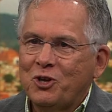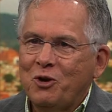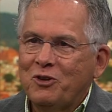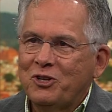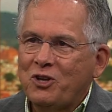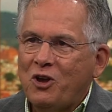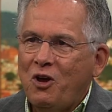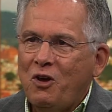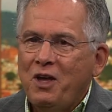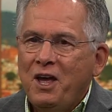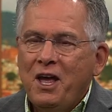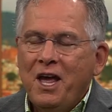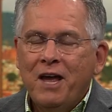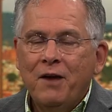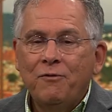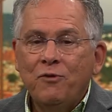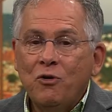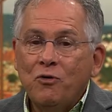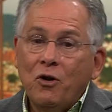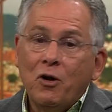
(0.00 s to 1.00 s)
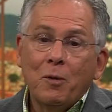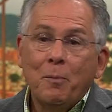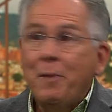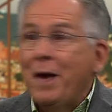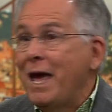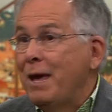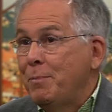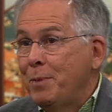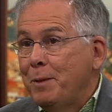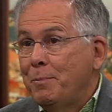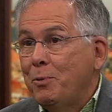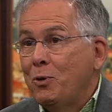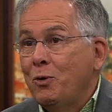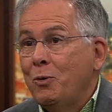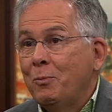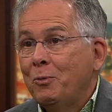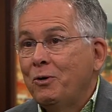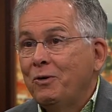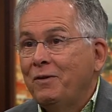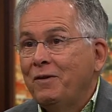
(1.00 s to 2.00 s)
So it's all, if you were a baby
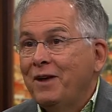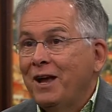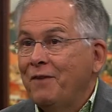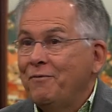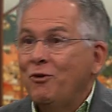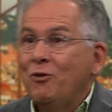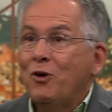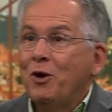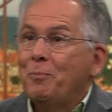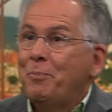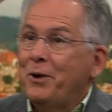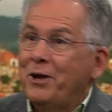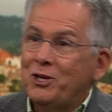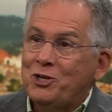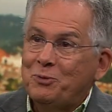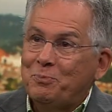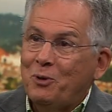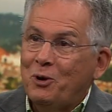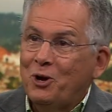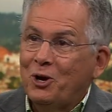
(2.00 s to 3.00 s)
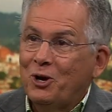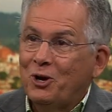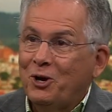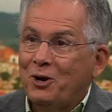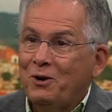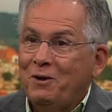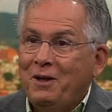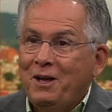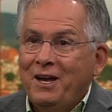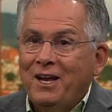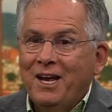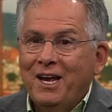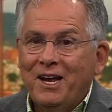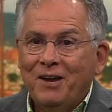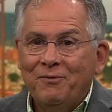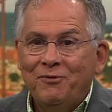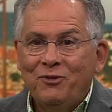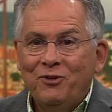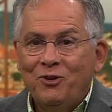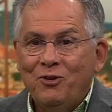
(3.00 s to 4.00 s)
boomer, if you were a Pittsburgher,
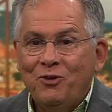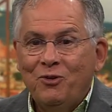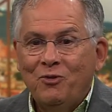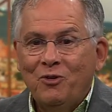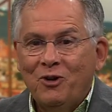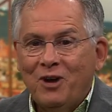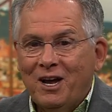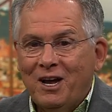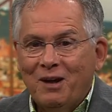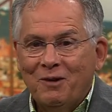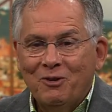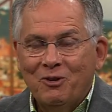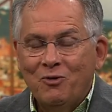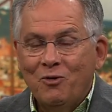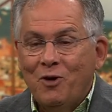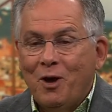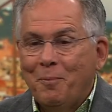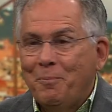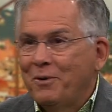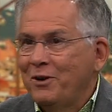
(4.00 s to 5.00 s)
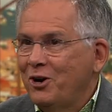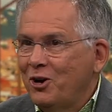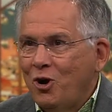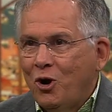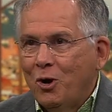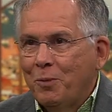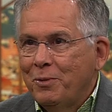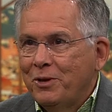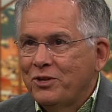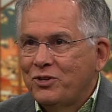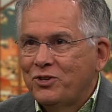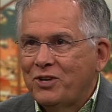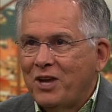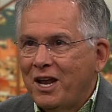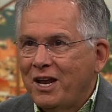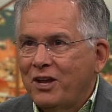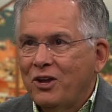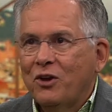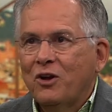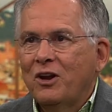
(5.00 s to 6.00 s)
if you uh, grew up in an urban
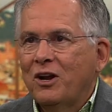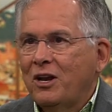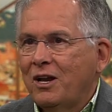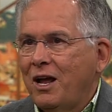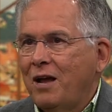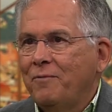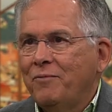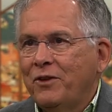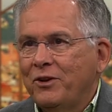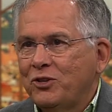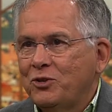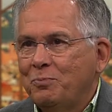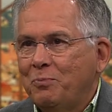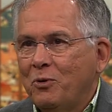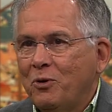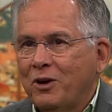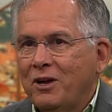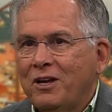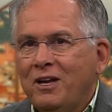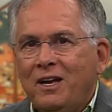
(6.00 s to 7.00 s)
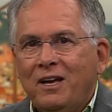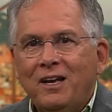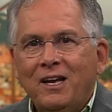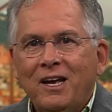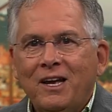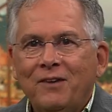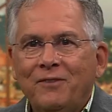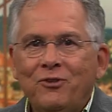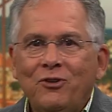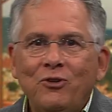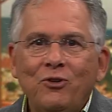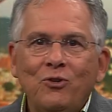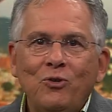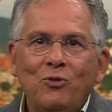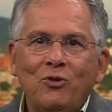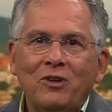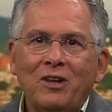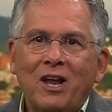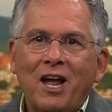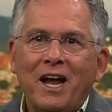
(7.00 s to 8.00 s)
setting, you're going to love this book. If
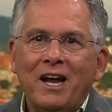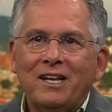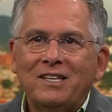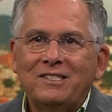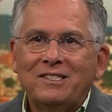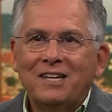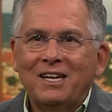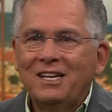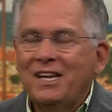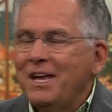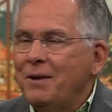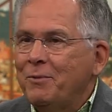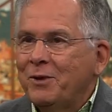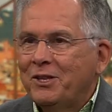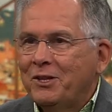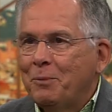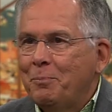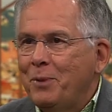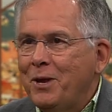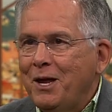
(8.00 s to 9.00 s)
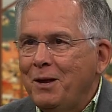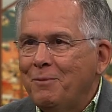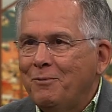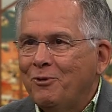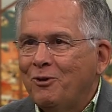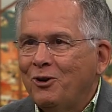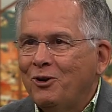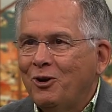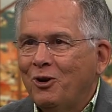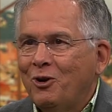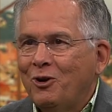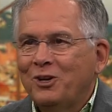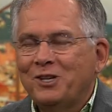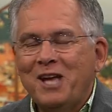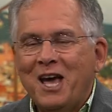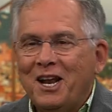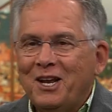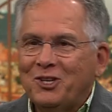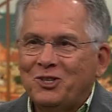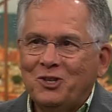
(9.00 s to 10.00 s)
you liked Leave It to Beaver or
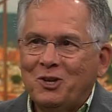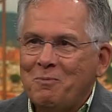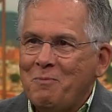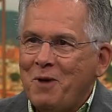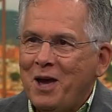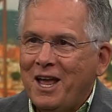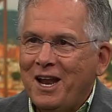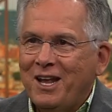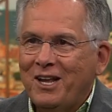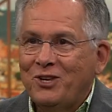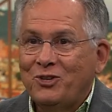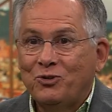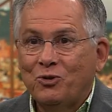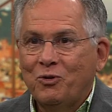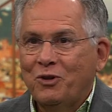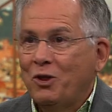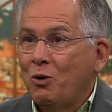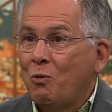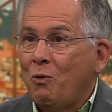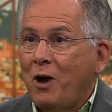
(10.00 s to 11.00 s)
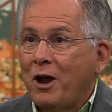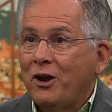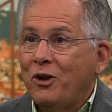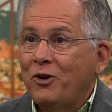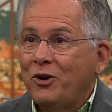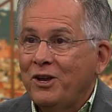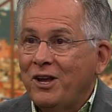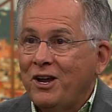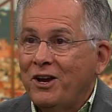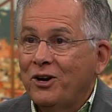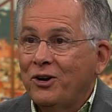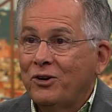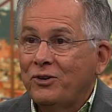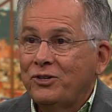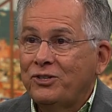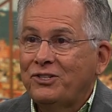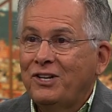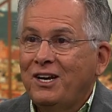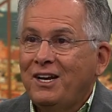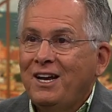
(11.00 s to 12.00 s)
Dennis the Menace or The Wonder
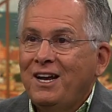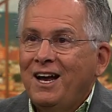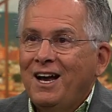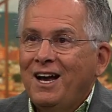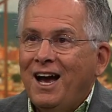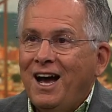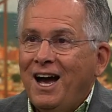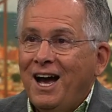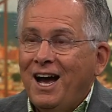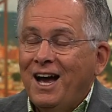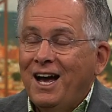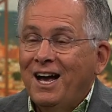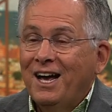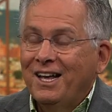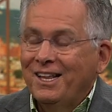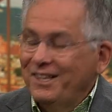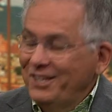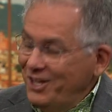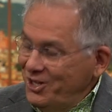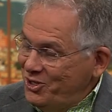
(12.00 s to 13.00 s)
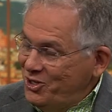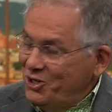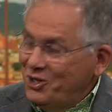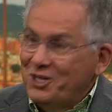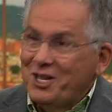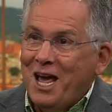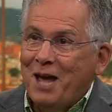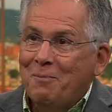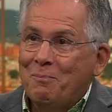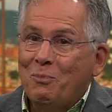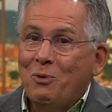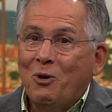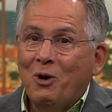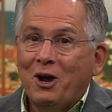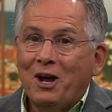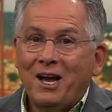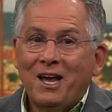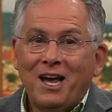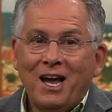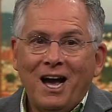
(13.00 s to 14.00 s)
Years, uh, this is that
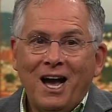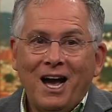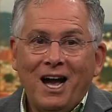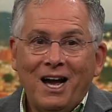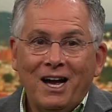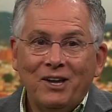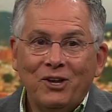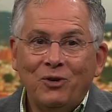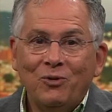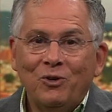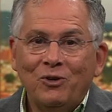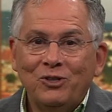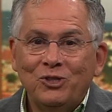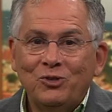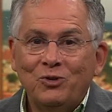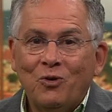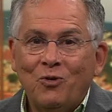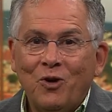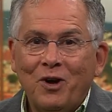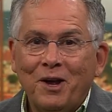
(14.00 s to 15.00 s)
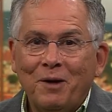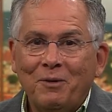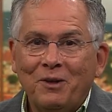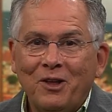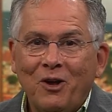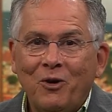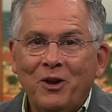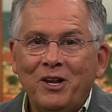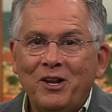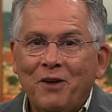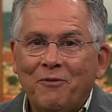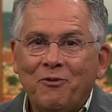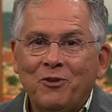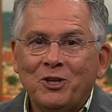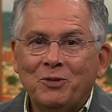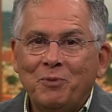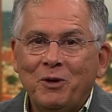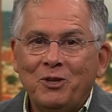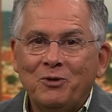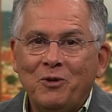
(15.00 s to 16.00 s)
book uh, you enjoy. The only
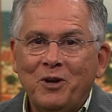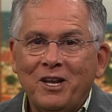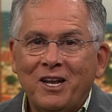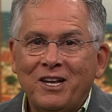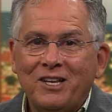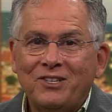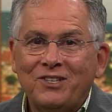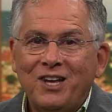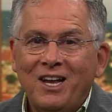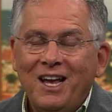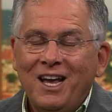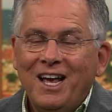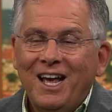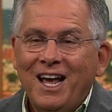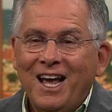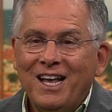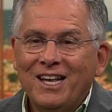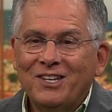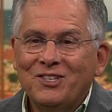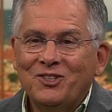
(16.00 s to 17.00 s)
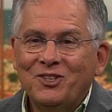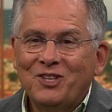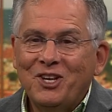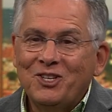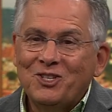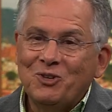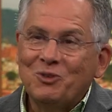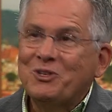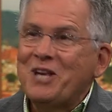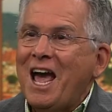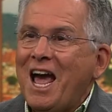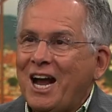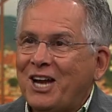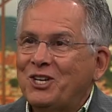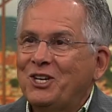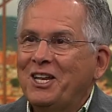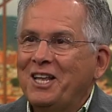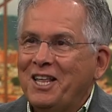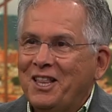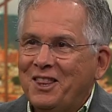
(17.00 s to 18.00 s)
difference between this is this is
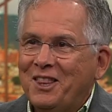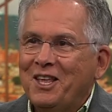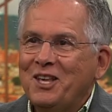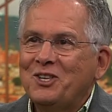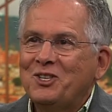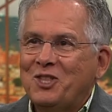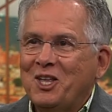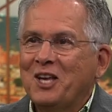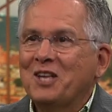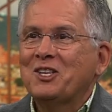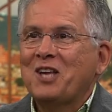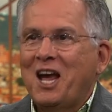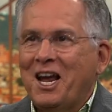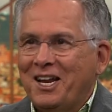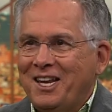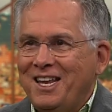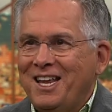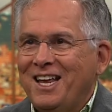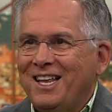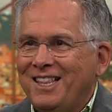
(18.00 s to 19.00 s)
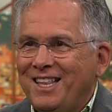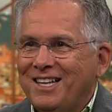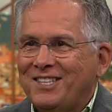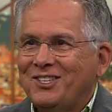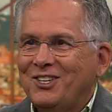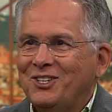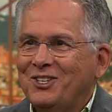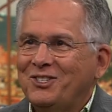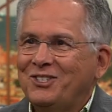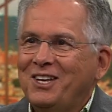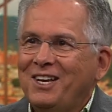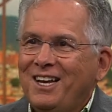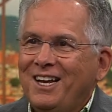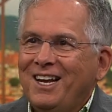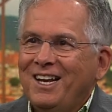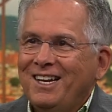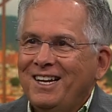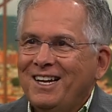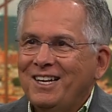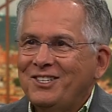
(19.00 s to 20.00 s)
actually, these things I did. This is,
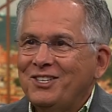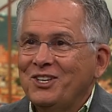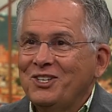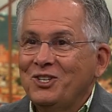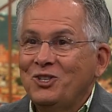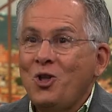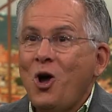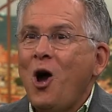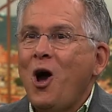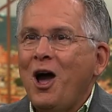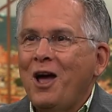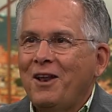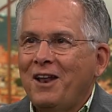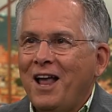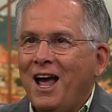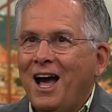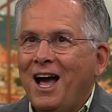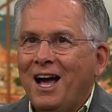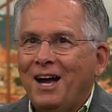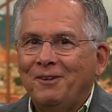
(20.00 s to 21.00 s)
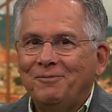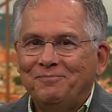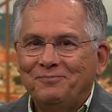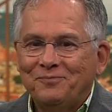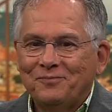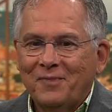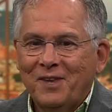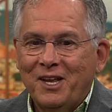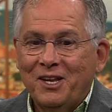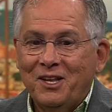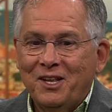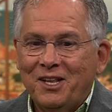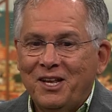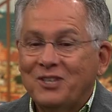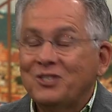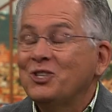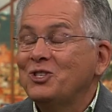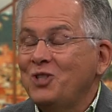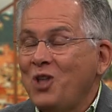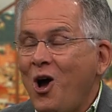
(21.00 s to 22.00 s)
this is, non, um, th-
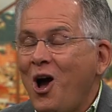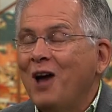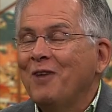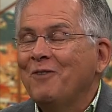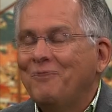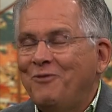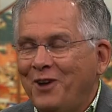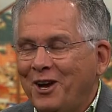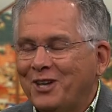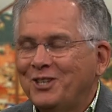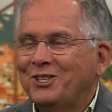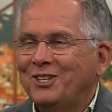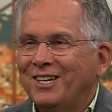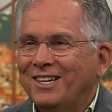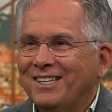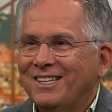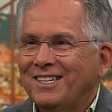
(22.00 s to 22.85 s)
this is nonfiction.